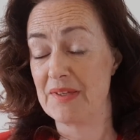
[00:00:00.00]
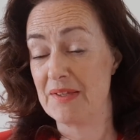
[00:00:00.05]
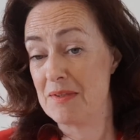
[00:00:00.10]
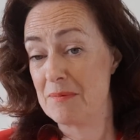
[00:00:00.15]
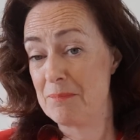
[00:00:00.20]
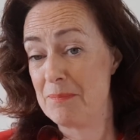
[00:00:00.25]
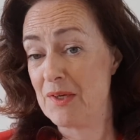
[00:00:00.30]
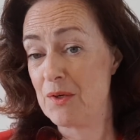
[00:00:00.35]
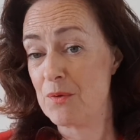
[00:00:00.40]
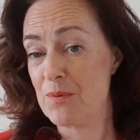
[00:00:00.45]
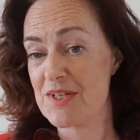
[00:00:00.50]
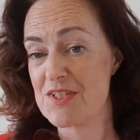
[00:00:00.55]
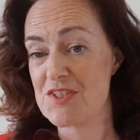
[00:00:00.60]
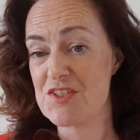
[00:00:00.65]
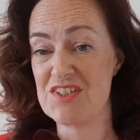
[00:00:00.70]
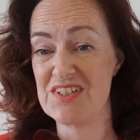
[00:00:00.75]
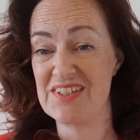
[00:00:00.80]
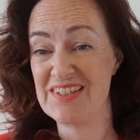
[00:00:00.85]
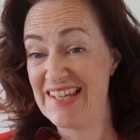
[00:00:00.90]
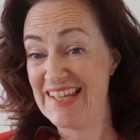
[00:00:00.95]
And the big
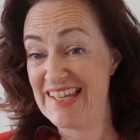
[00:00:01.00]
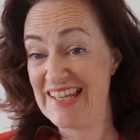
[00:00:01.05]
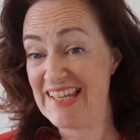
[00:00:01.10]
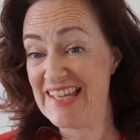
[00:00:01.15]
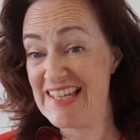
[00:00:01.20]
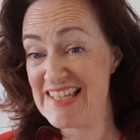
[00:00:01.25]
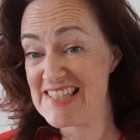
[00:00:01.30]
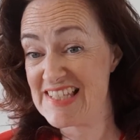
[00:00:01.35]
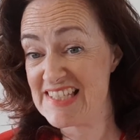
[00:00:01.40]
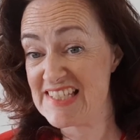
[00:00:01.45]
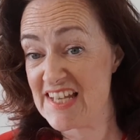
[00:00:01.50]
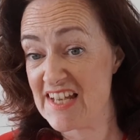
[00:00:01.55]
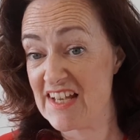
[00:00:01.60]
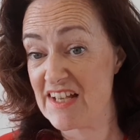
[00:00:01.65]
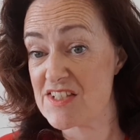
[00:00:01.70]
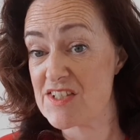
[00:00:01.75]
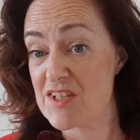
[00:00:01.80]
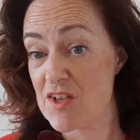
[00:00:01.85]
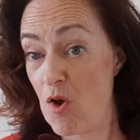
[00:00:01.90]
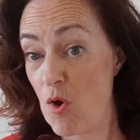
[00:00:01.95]
question is it
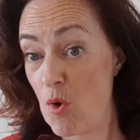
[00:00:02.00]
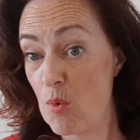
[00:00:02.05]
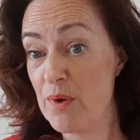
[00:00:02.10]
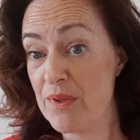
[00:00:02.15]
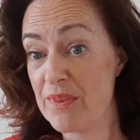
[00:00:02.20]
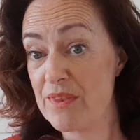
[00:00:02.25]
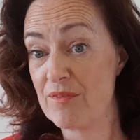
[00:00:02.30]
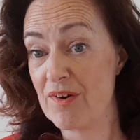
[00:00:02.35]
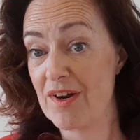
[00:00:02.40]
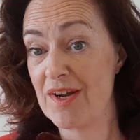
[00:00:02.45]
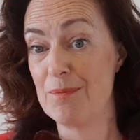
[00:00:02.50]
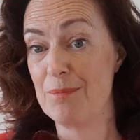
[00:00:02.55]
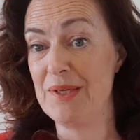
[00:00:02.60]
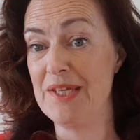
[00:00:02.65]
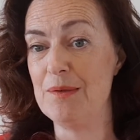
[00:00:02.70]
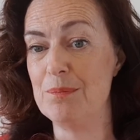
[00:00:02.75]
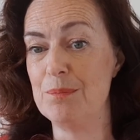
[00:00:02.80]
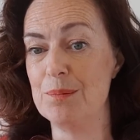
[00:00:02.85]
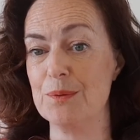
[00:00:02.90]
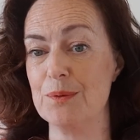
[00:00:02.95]
us? Are we the right
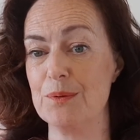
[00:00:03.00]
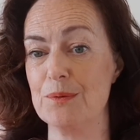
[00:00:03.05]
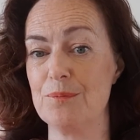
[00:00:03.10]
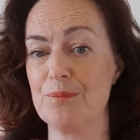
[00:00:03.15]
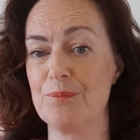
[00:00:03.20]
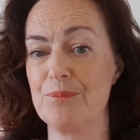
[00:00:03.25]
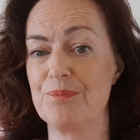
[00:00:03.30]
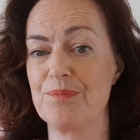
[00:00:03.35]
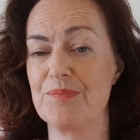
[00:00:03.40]
people?